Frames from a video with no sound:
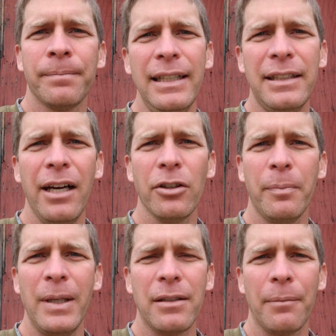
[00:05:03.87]
it tells
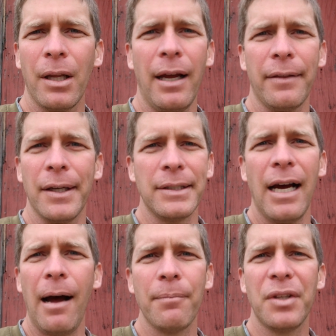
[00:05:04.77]
me something like the
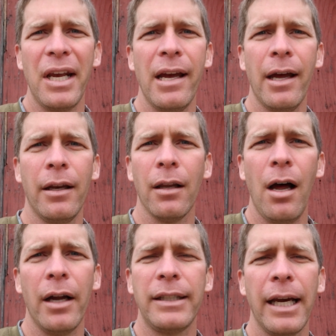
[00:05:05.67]
top 10
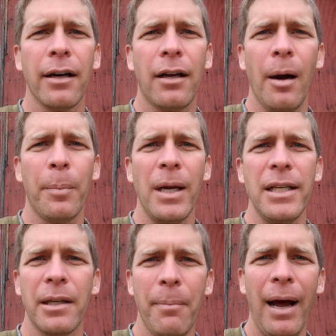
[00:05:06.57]
lawn care
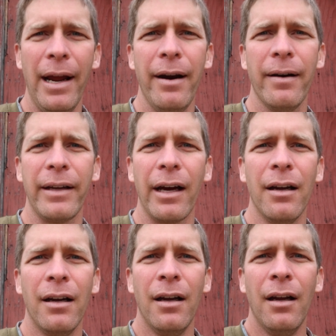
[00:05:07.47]
companies in my area.